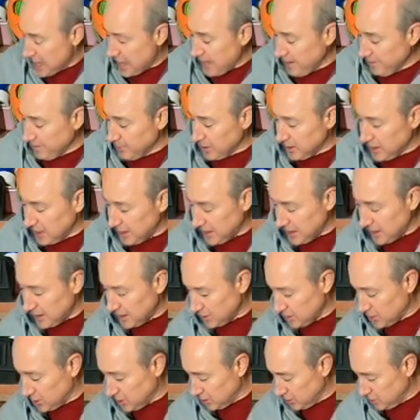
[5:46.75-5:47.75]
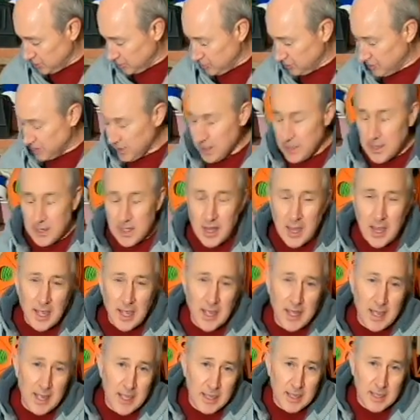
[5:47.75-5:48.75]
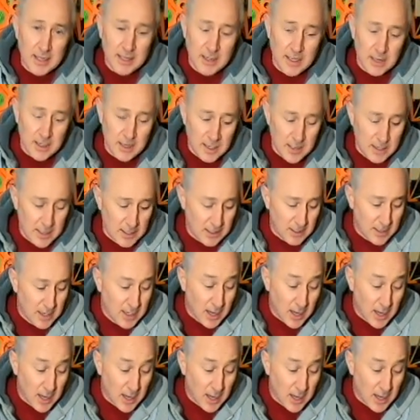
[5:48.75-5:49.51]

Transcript: I'm going to include a